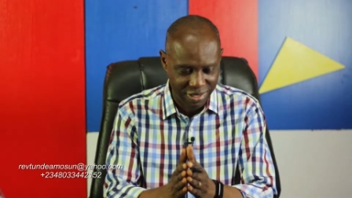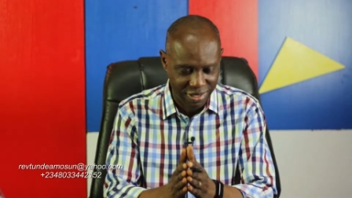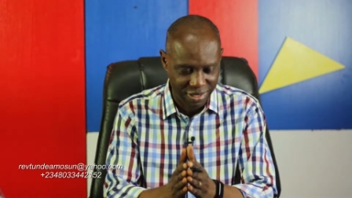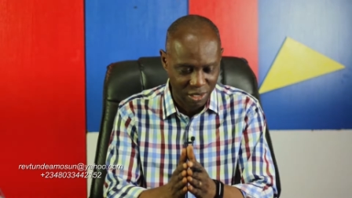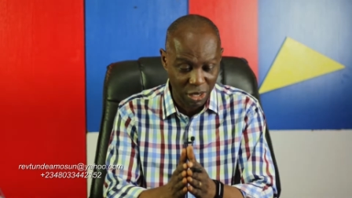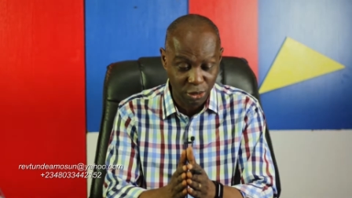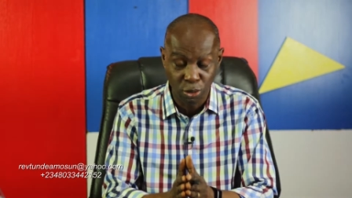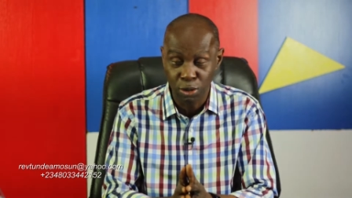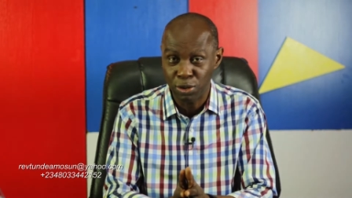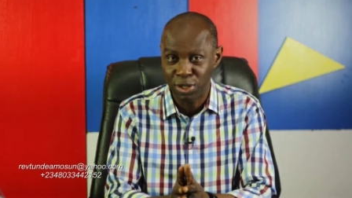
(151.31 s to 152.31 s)
on the water to
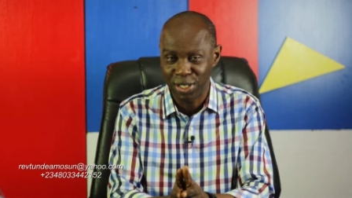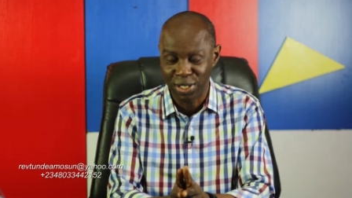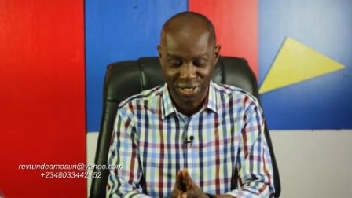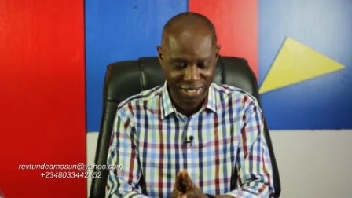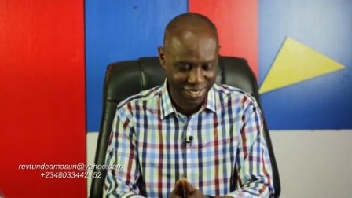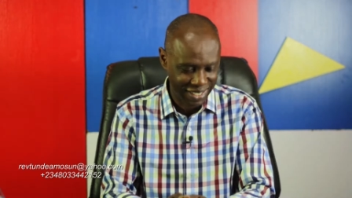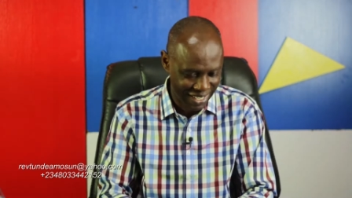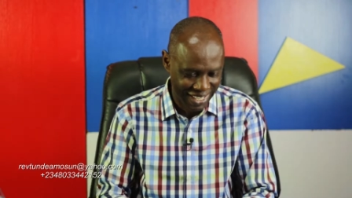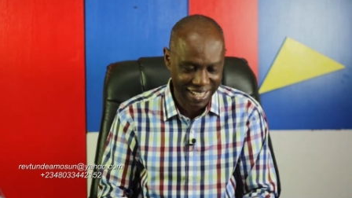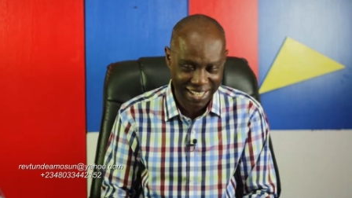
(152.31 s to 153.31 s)
go to Jesus.
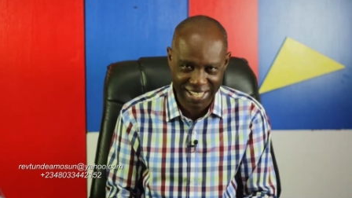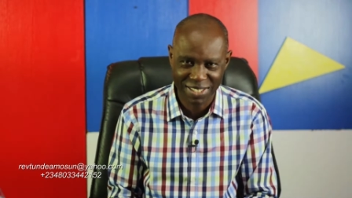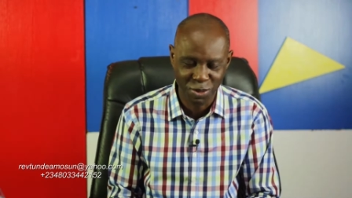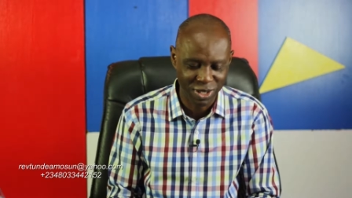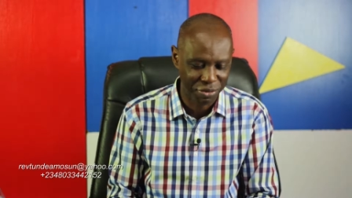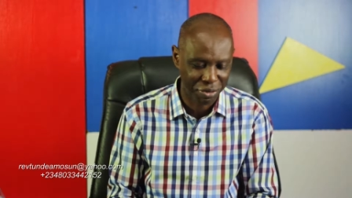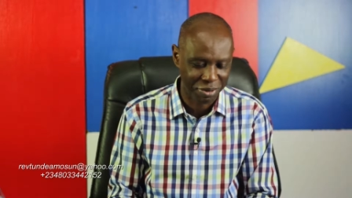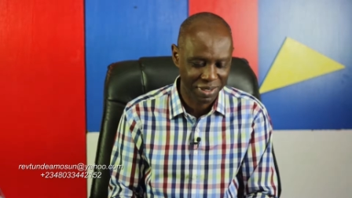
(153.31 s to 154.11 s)
That's wonderful.